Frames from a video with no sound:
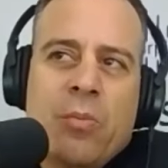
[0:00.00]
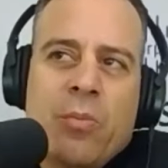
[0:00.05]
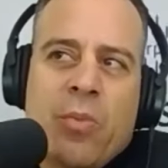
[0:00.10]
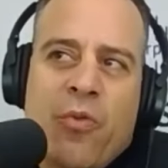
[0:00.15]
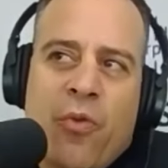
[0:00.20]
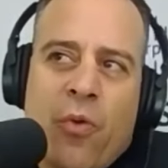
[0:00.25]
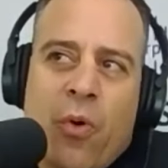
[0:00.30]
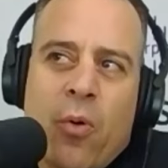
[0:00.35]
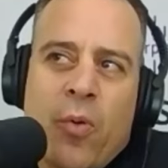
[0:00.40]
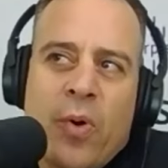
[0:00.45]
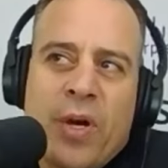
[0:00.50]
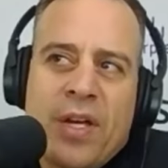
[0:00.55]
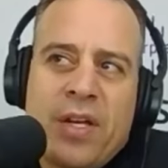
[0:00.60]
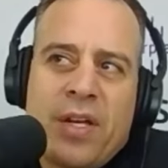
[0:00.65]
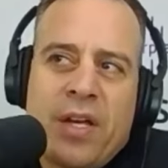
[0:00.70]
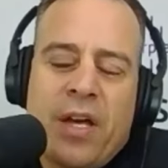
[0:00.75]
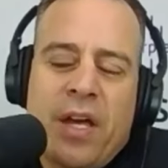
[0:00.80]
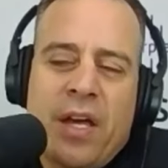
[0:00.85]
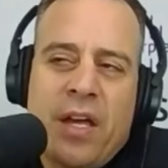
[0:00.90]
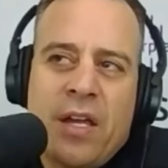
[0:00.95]
before
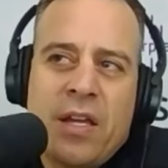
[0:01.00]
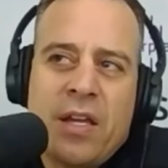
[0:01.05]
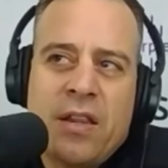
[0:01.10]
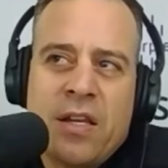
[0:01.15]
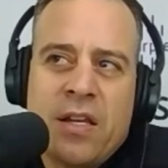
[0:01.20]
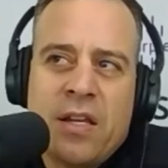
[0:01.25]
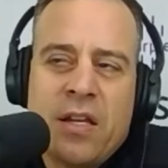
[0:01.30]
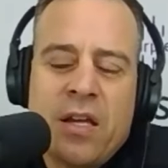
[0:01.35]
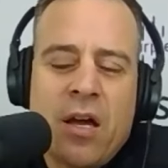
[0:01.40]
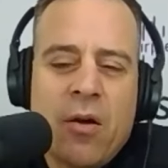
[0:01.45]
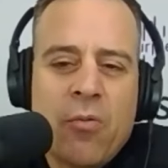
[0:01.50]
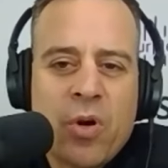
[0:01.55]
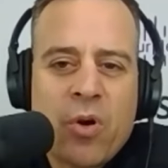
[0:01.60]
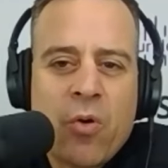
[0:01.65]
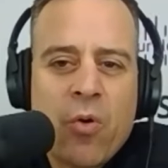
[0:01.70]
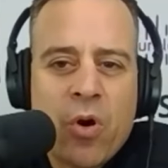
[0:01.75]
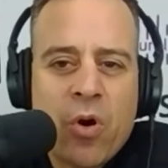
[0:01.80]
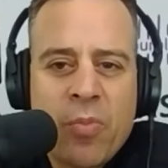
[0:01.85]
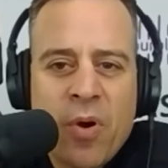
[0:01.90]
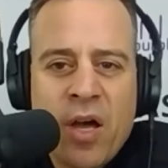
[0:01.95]
we hit the uh,
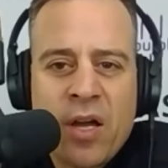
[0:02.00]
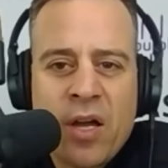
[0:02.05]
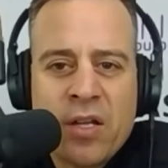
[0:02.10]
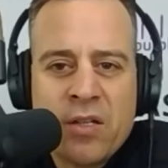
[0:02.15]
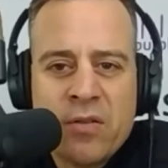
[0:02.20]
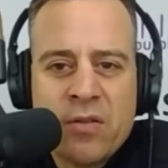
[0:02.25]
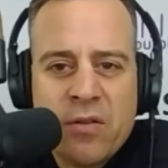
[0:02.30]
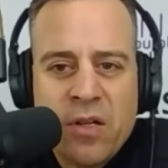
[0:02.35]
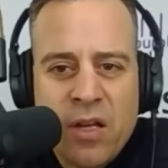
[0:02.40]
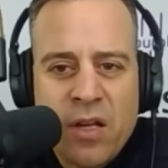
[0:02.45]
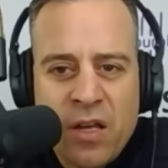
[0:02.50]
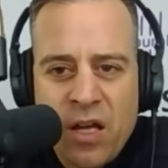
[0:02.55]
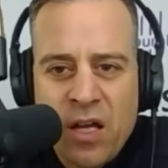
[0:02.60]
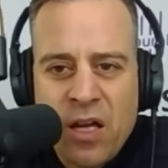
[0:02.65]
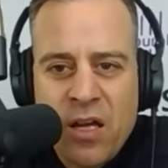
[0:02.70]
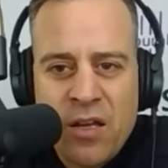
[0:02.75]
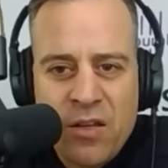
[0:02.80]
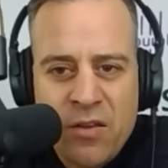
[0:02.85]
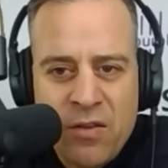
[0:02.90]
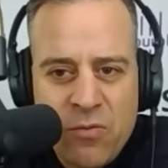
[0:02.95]
record button
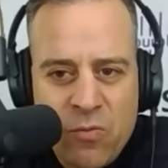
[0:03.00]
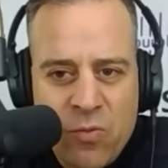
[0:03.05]
uh,